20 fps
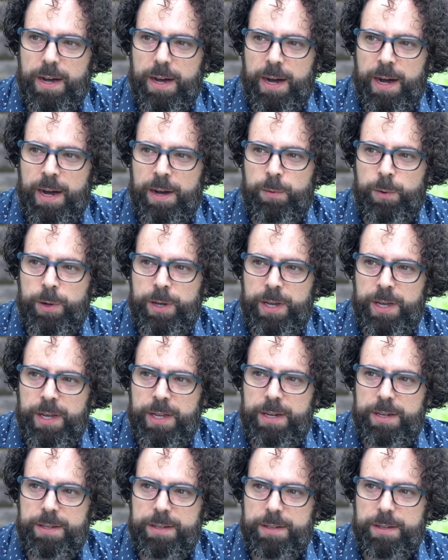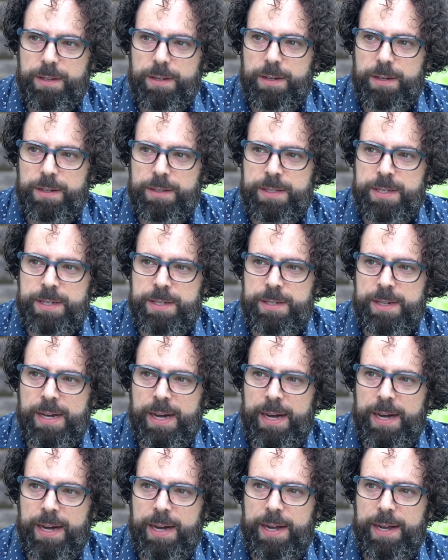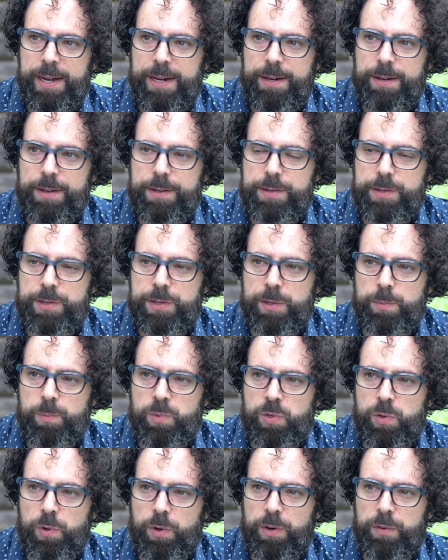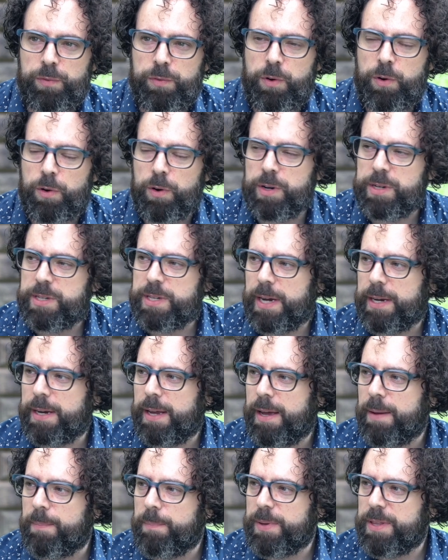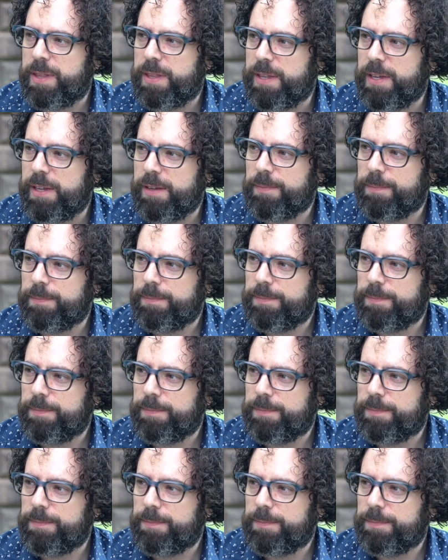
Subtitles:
I would design some sort of course on empathy.